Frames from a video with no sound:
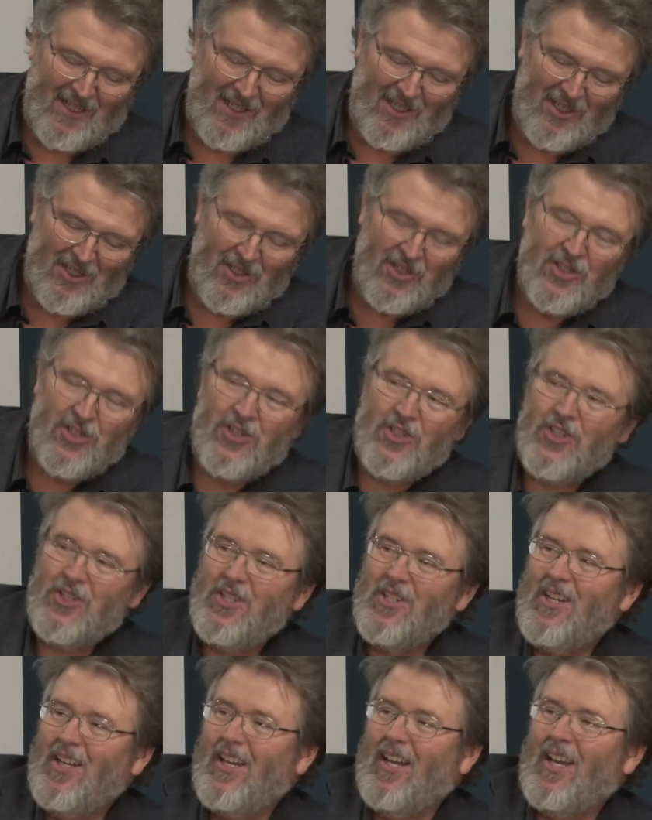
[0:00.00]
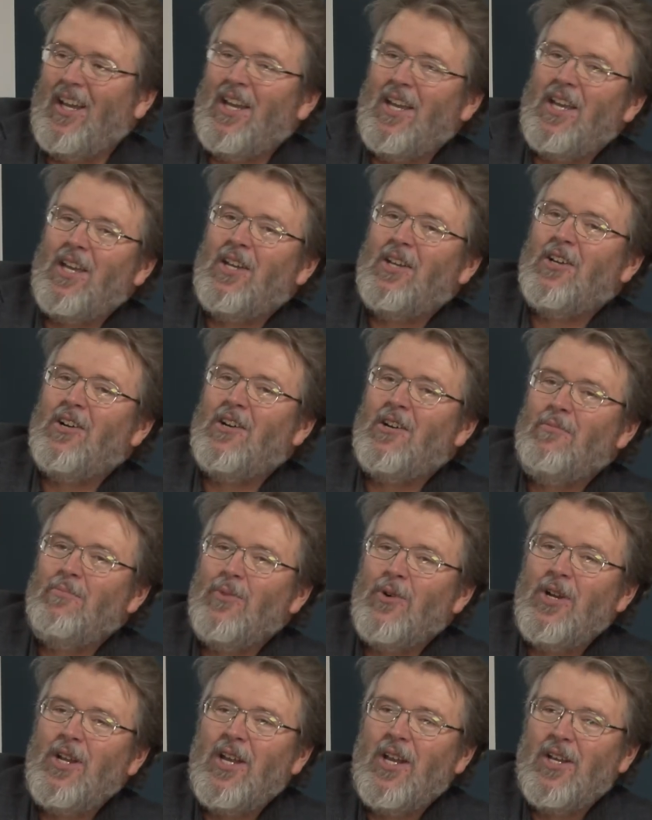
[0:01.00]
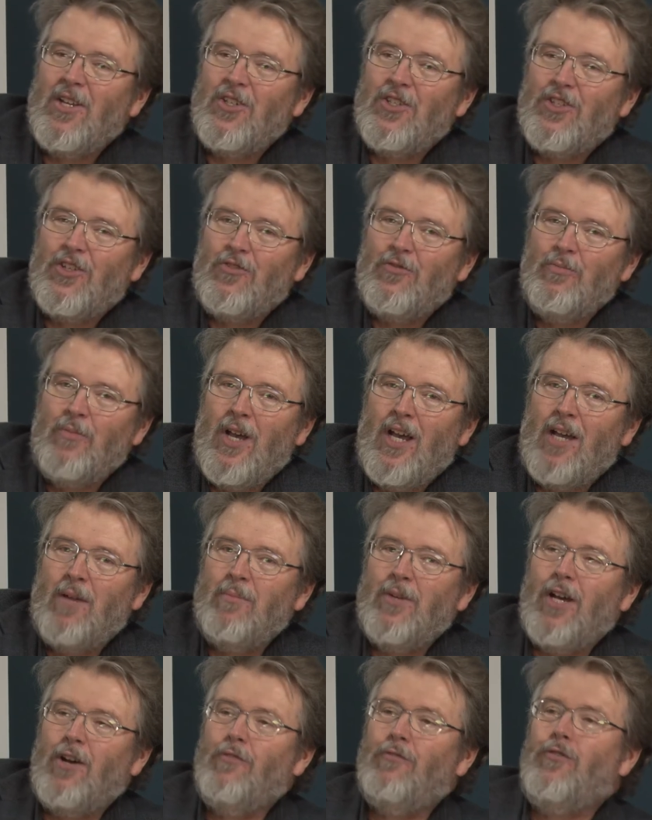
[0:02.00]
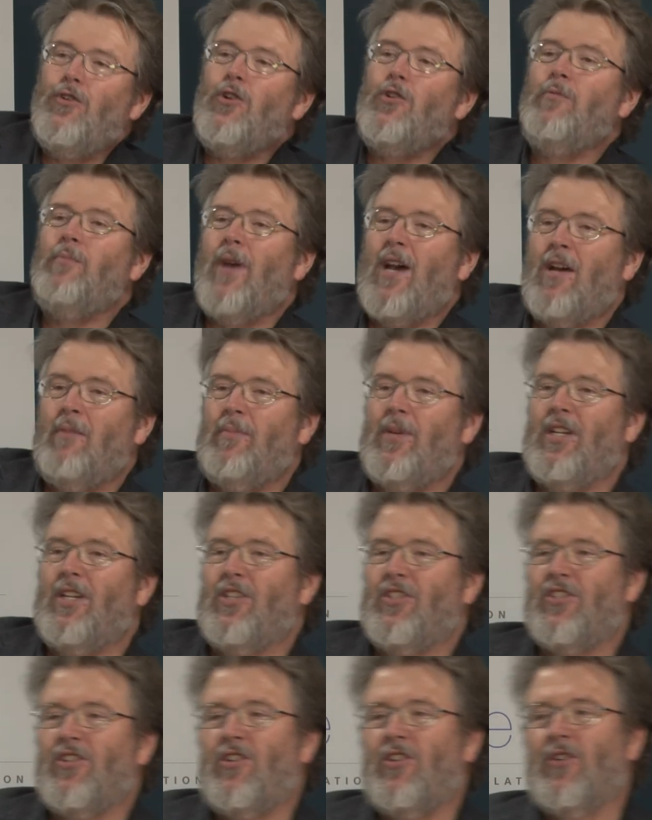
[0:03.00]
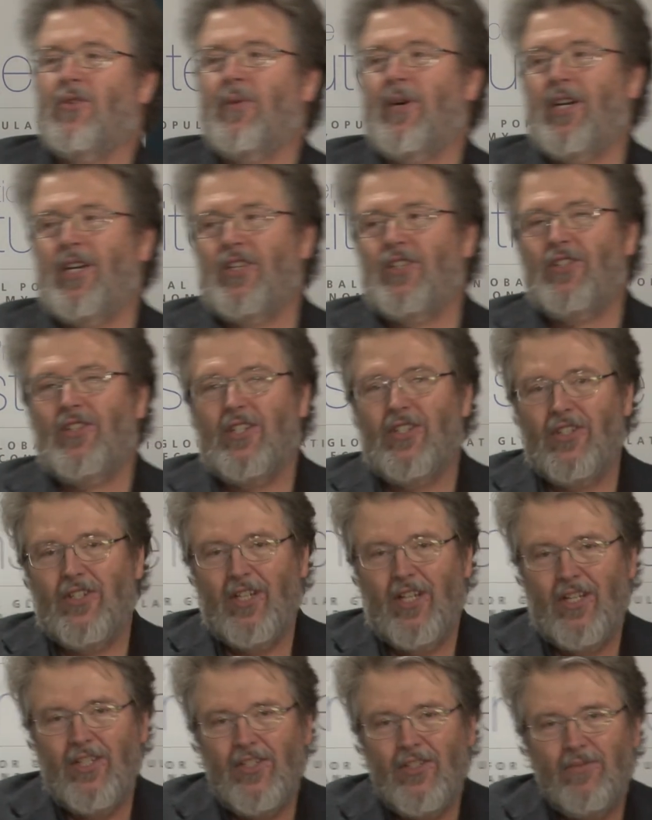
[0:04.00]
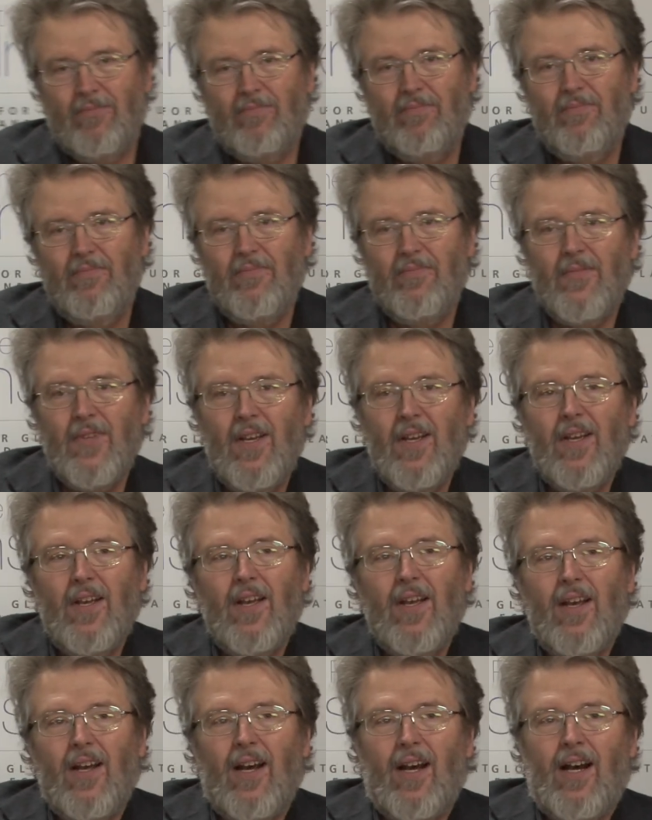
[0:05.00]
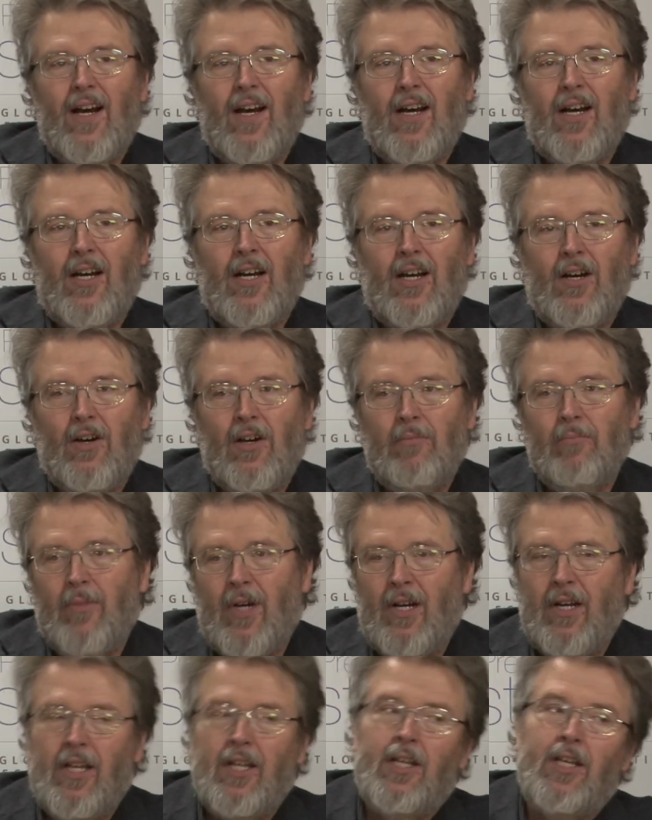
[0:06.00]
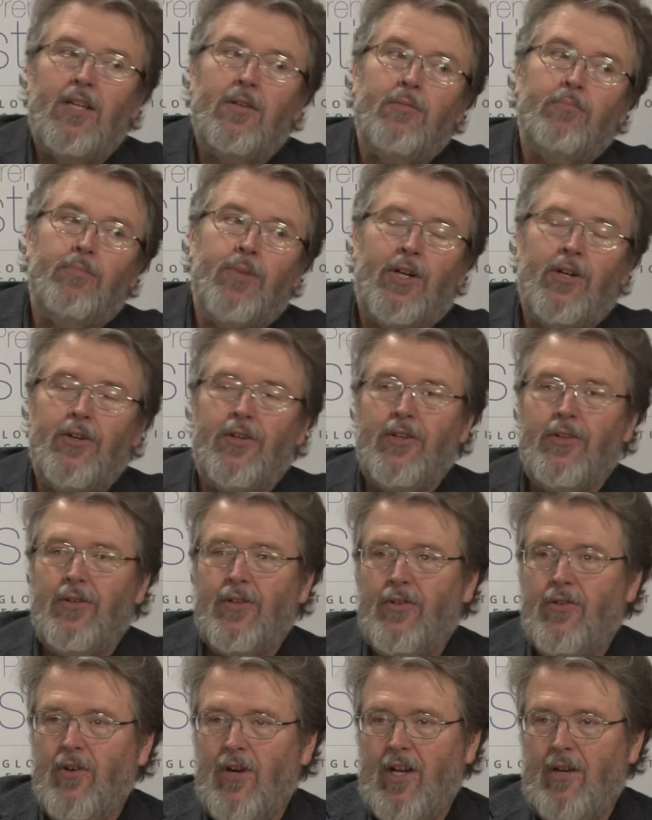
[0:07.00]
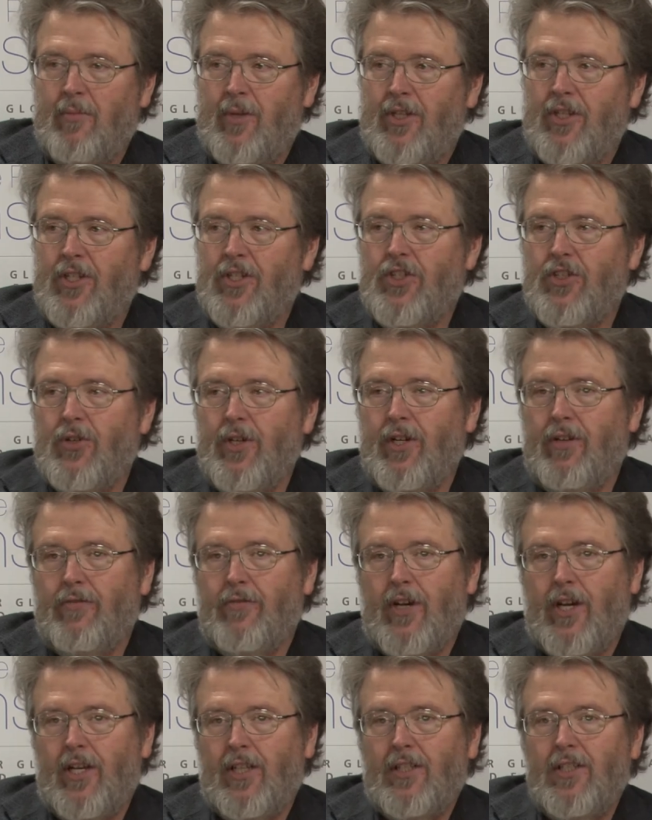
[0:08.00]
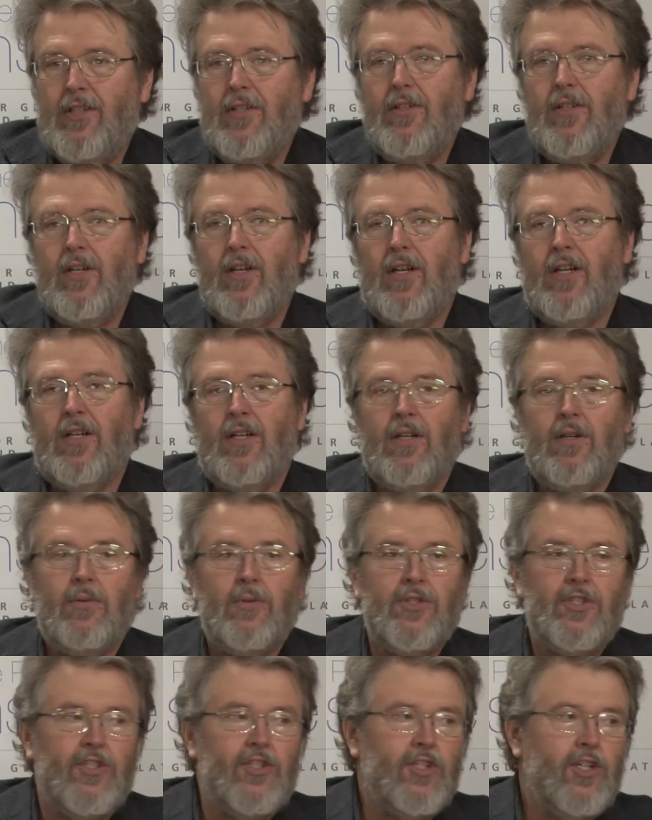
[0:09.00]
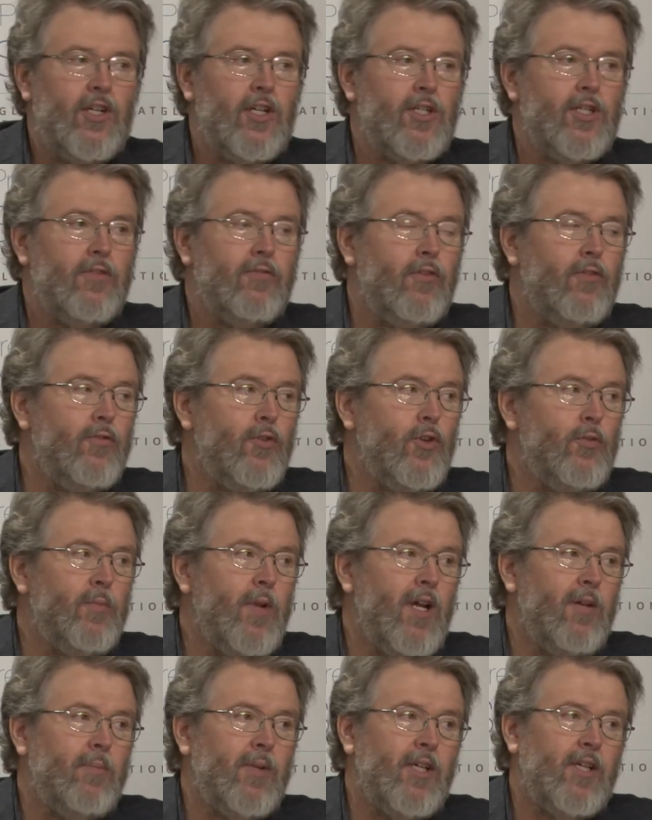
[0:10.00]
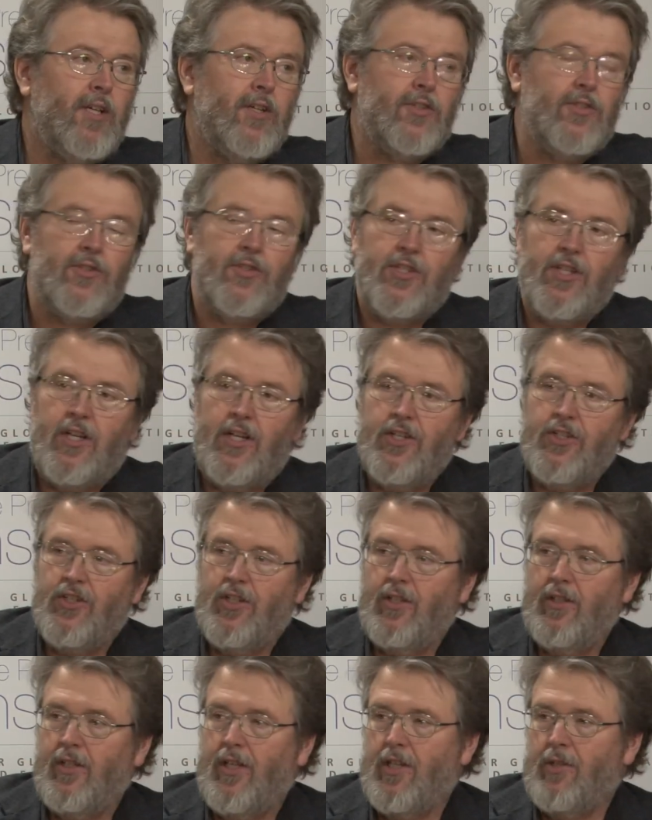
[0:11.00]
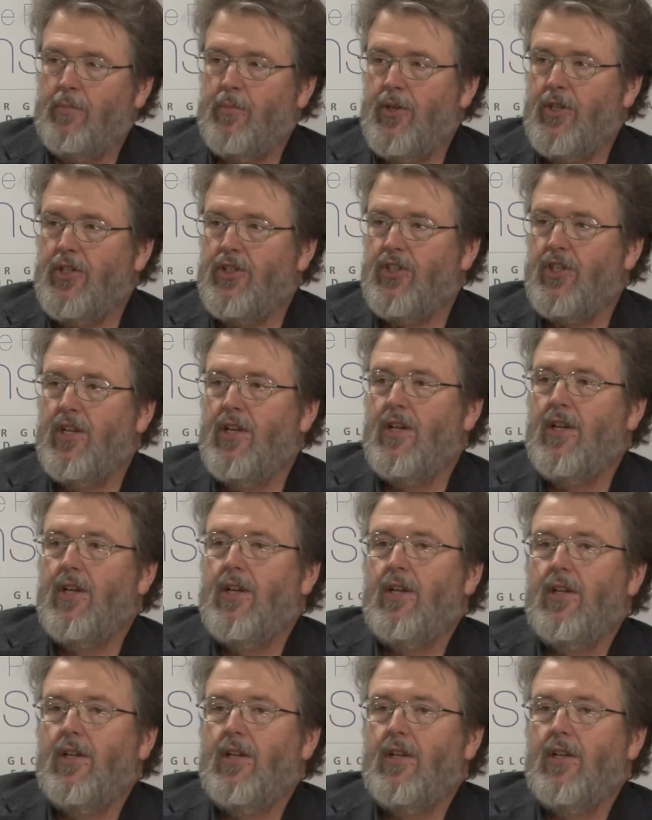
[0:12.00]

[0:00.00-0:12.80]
is a comprehensive map. Now, food mapping is all the rage these days. Uh, my partner in crime on this, Trina Phelan, uh, was in charge of a food mapping exercise in Lethbridge,